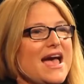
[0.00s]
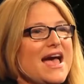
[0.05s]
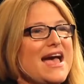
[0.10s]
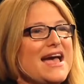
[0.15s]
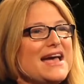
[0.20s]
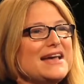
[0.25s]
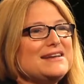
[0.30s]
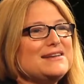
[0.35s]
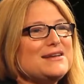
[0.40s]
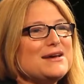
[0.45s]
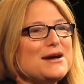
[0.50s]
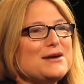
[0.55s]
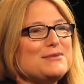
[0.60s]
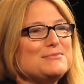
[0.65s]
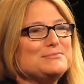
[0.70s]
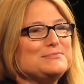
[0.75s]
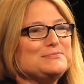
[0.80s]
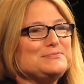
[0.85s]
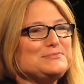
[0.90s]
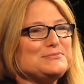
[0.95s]
And I
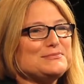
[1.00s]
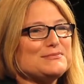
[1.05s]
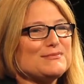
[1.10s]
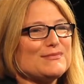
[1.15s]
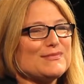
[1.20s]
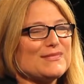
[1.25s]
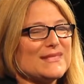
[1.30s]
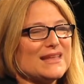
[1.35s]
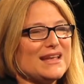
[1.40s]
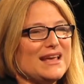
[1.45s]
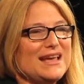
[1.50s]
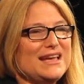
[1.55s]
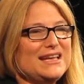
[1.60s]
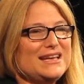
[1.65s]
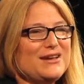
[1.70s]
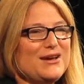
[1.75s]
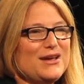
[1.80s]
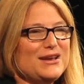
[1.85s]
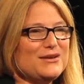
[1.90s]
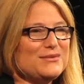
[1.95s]

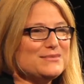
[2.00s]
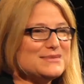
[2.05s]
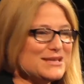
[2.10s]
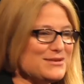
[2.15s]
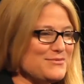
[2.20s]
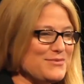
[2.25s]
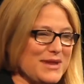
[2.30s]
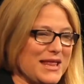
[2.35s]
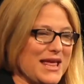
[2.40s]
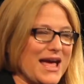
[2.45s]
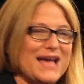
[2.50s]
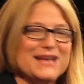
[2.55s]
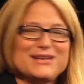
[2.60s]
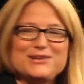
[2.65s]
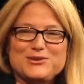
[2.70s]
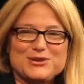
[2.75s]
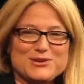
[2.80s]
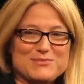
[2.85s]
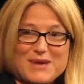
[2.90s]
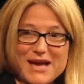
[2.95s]
was like, well, aren't
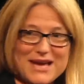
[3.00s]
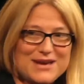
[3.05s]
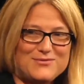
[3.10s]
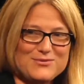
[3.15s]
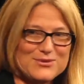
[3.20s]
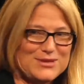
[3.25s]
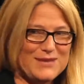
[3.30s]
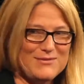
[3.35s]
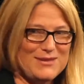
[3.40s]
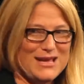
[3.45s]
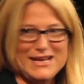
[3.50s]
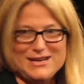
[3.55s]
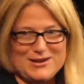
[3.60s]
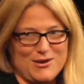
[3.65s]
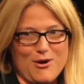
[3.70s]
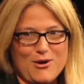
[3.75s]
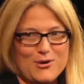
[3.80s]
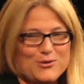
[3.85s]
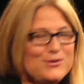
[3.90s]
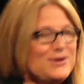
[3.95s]
you going to pay for them? I'm like,
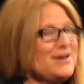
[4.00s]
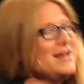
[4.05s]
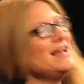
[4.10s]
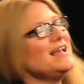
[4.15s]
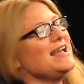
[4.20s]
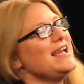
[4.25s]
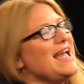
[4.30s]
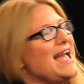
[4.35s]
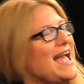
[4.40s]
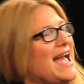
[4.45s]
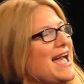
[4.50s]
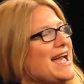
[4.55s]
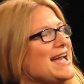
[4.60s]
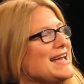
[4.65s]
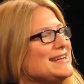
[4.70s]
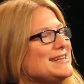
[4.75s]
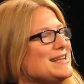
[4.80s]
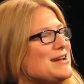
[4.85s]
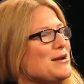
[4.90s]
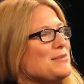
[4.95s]
no.
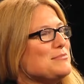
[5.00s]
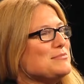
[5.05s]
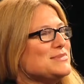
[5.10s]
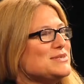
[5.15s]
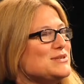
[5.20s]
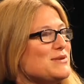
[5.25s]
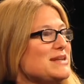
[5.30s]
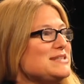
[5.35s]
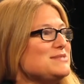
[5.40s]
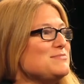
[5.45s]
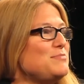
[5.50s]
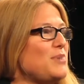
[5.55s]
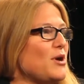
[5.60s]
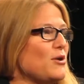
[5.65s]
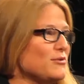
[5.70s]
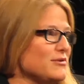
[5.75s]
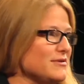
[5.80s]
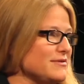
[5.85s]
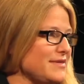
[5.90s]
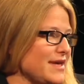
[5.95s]
And so I had to
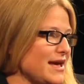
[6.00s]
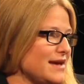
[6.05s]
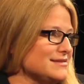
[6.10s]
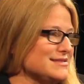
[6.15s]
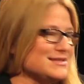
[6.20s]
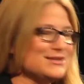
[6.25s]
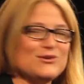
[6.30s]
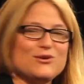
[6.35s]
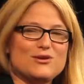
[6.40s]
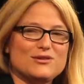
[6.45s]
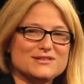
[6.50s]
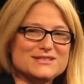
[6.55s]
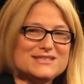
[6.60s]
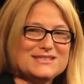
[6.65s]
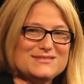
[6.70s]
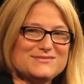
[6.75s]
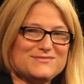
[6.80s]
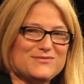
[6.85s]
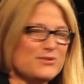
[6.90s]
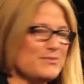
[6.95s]
borrow
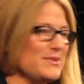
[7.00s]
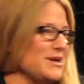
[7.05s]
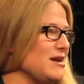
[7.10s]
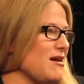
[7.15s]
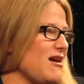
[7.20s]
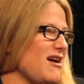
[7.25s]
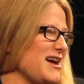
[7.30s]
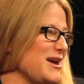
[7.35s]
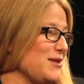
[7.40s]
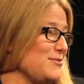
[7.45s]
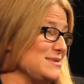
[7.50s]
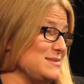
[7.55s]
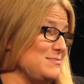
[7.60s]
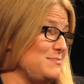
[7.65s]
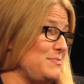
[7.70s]
$1,000 from a guy I was